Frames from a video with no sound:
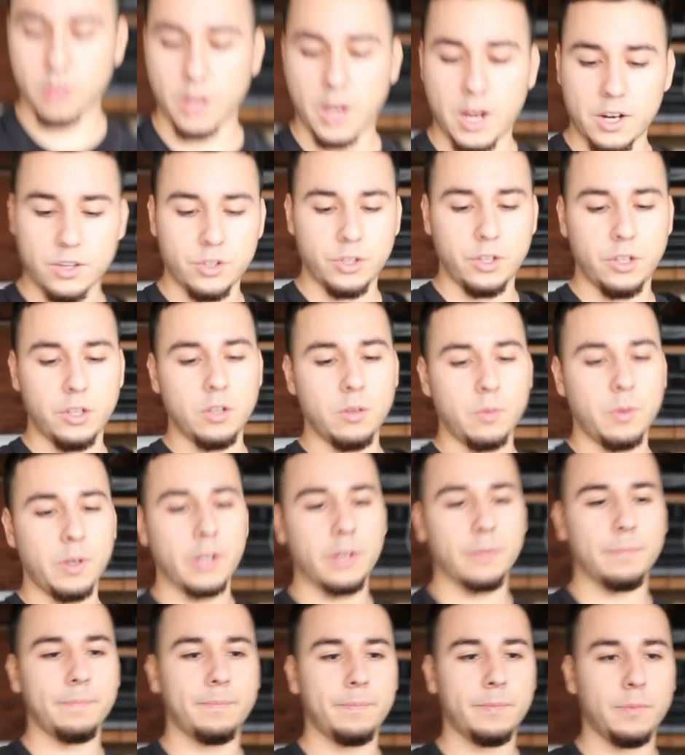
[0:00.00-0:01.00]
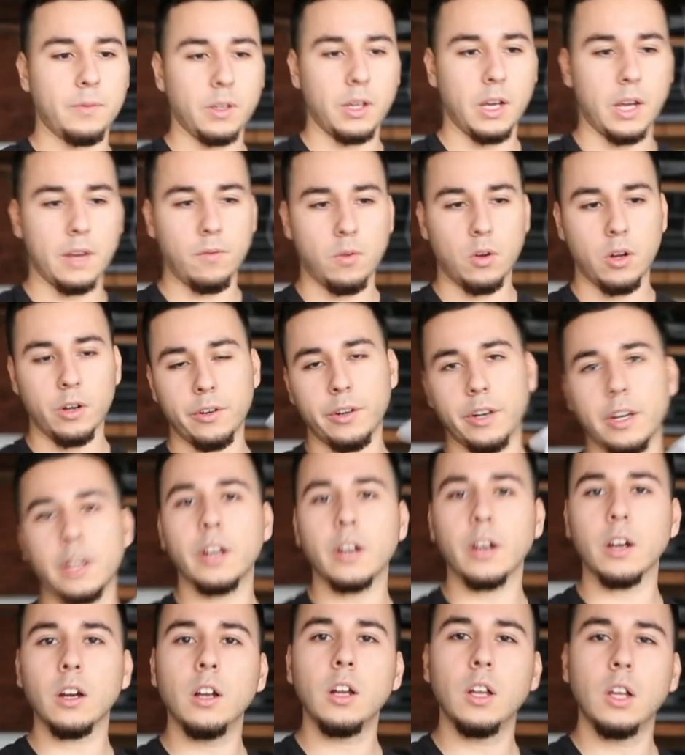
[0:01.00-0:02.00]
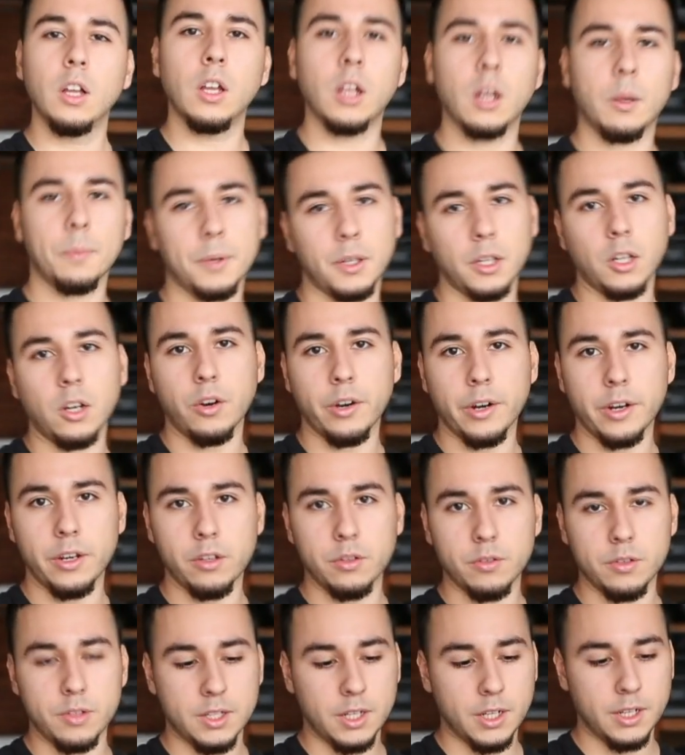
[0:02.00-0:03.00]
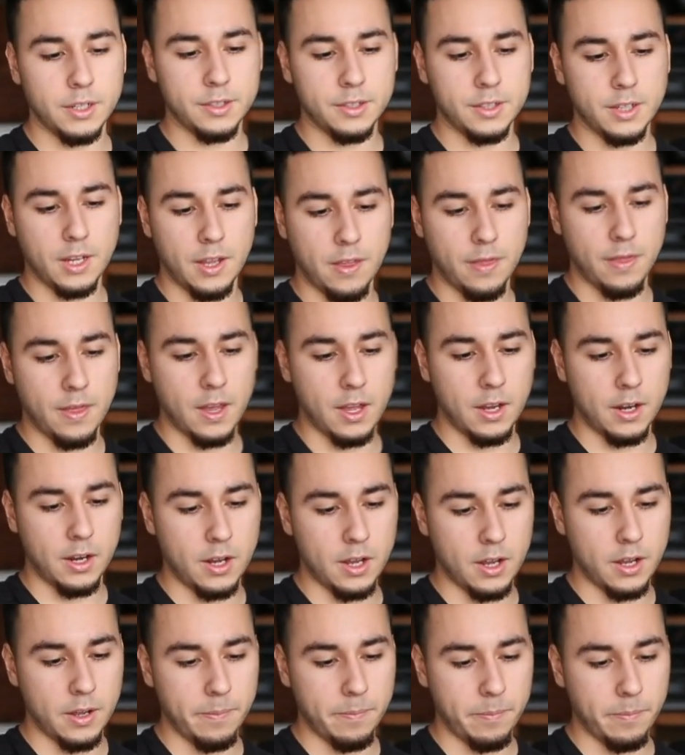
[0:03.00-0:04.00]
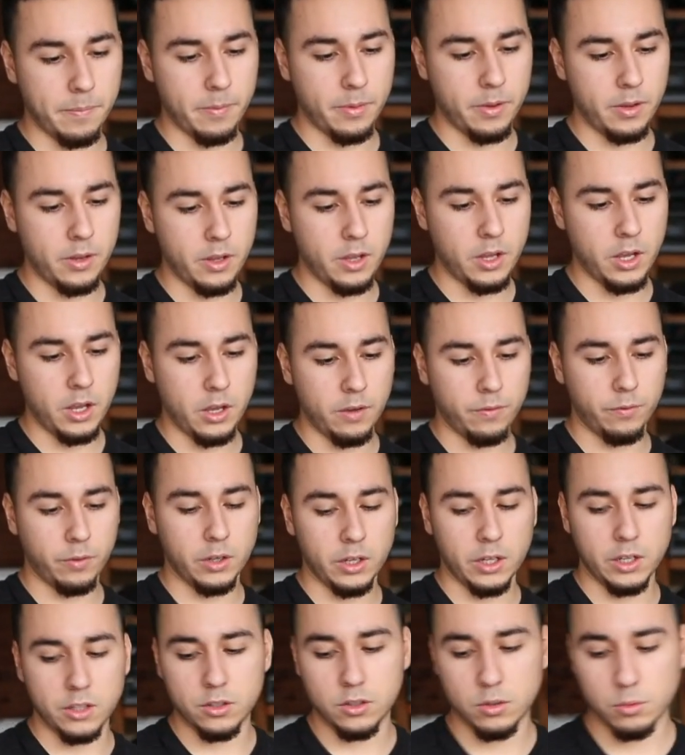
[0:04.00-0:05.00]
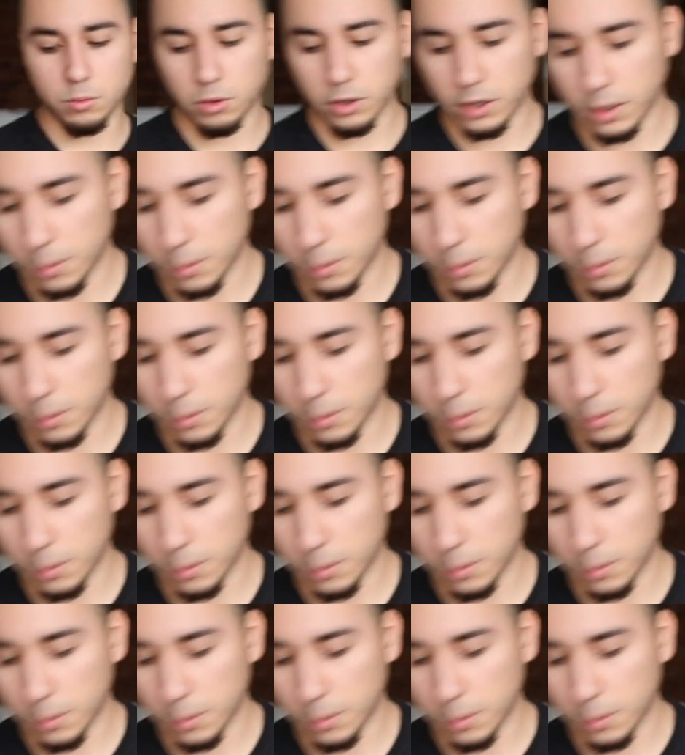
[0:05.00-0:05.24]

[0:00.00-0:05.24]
Actually, you know what? I have water in here. I'm gonna go ahead and use this, and then if we need to, we'll